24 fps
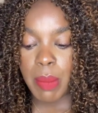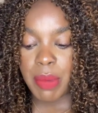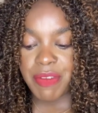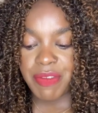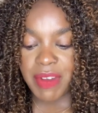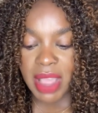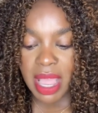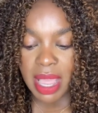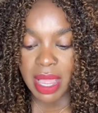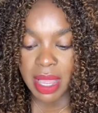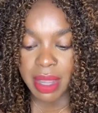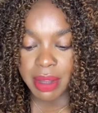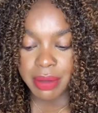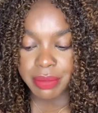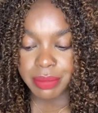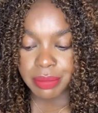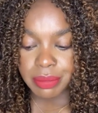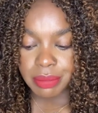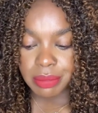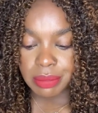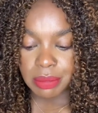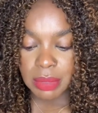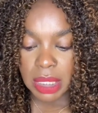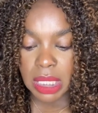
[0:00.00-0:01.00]
Number
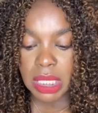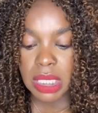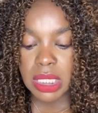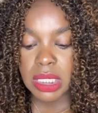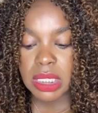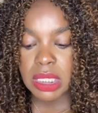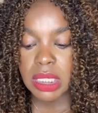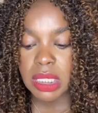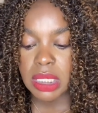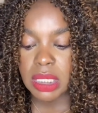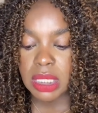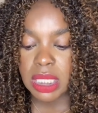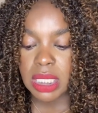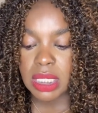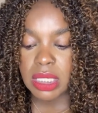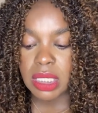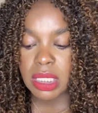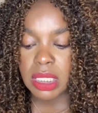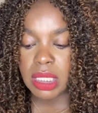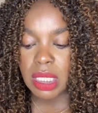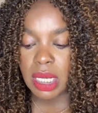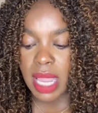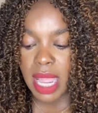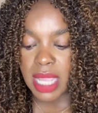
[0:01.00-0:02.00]
5. And this
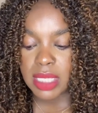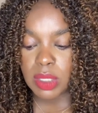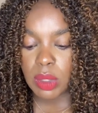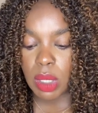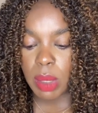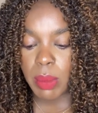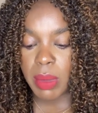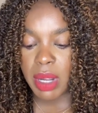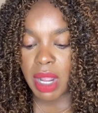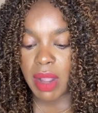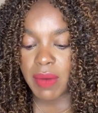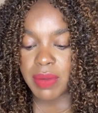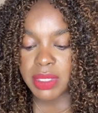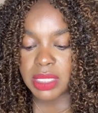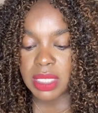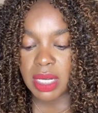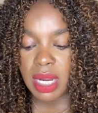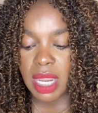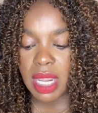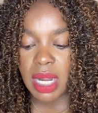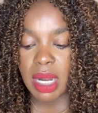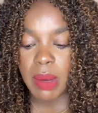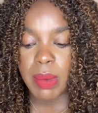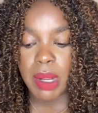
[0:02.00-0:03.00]
is the last one I'm going to cover
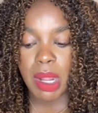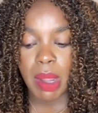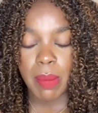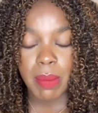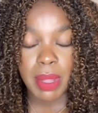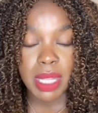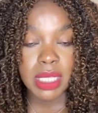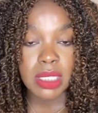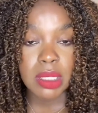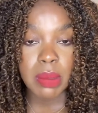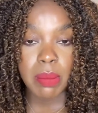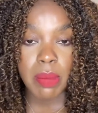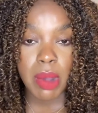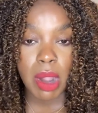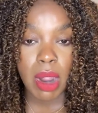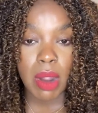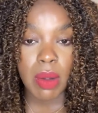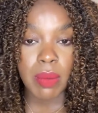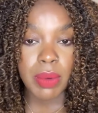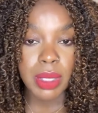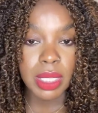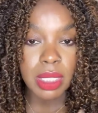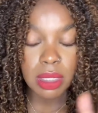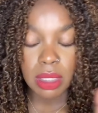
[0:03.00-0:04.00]
today, and I'm going to come back
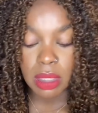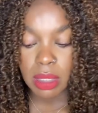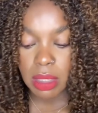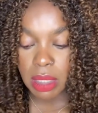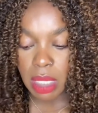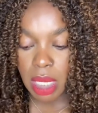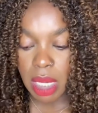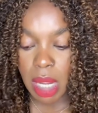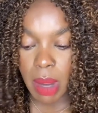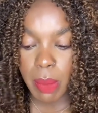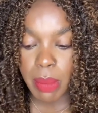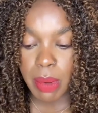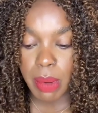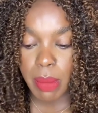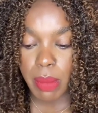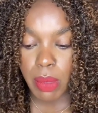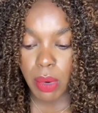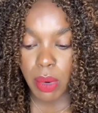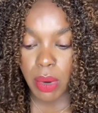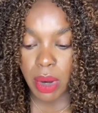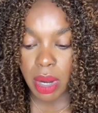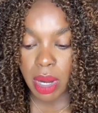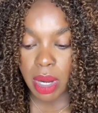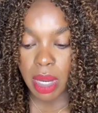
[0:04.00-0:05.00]
tomorrow with a couple
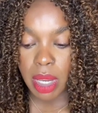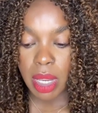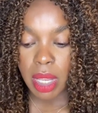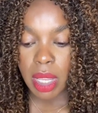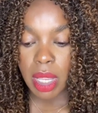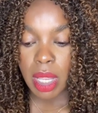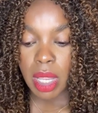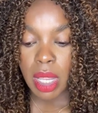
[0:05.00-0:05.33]
more.